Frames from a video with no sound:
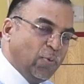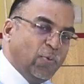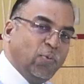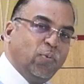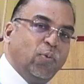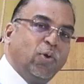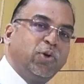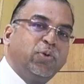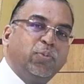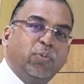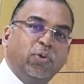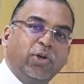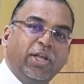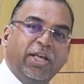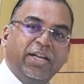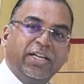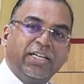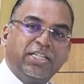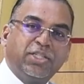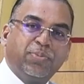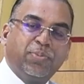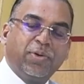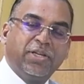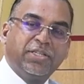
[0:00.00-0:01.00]
What would an
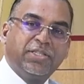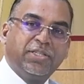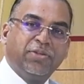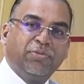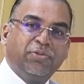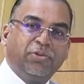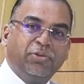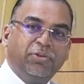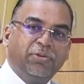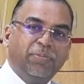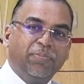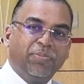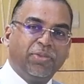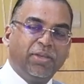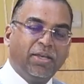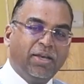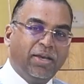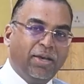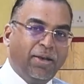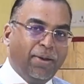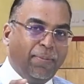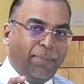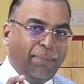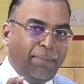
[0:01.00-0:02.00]
expressive do?
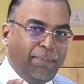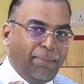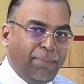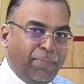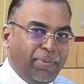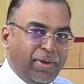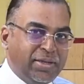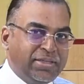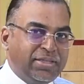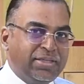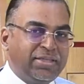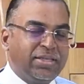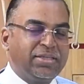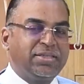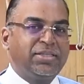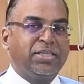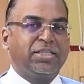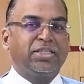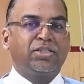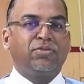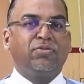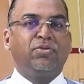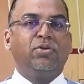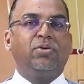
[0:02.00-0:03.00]
Presses the
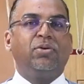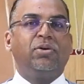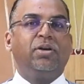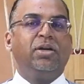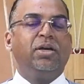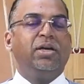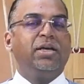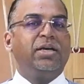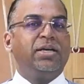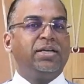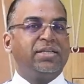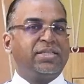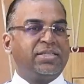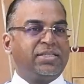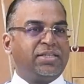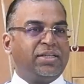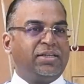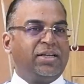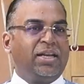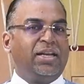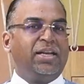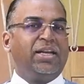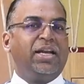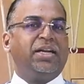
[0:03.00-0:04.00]
6th floor,
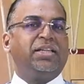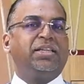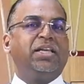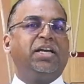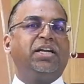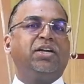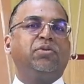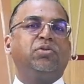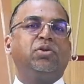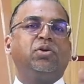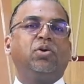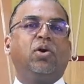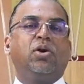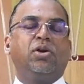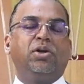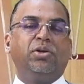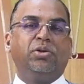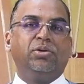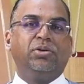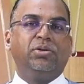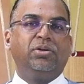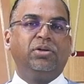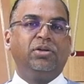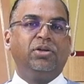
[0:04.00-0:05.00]
suddenly at the end of the
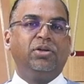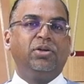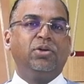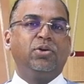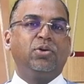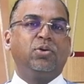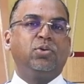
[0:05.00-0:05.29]
corridor,